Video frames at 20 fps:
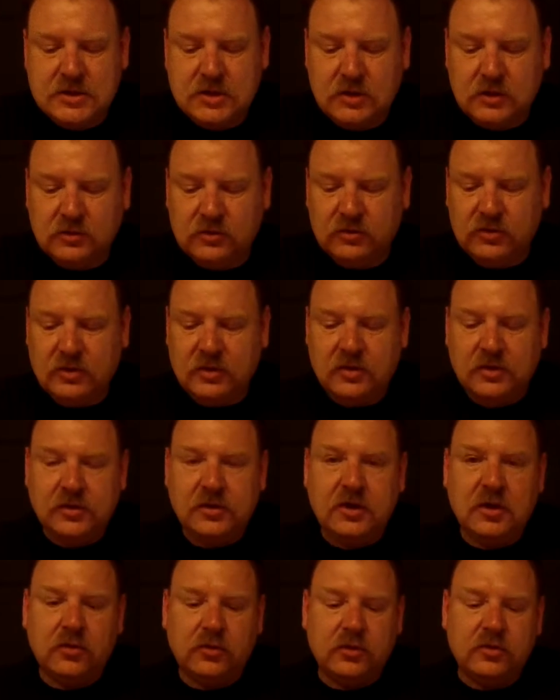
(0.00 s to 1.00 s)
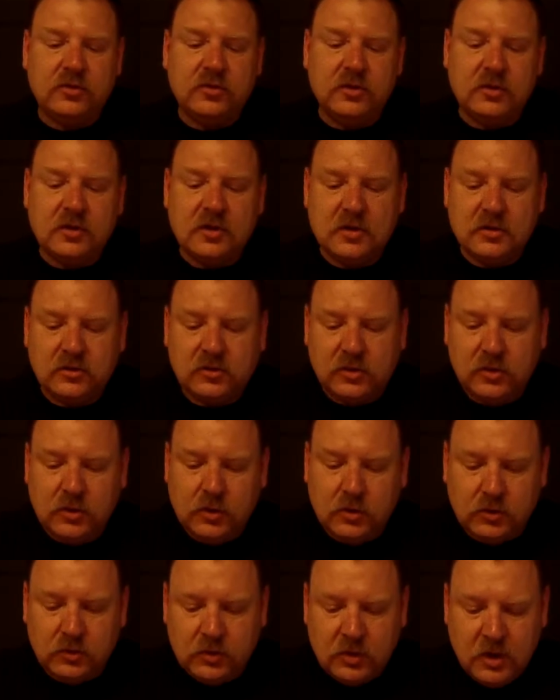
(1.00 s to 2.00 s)
and you can see the difference in these
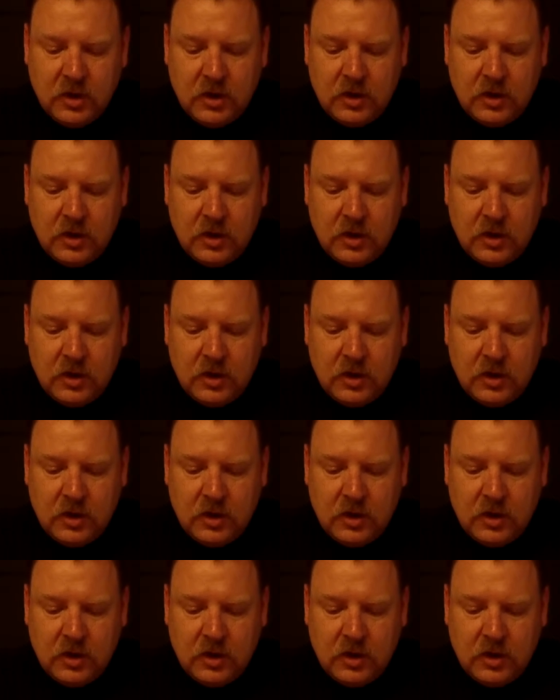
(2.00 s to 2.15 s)
two.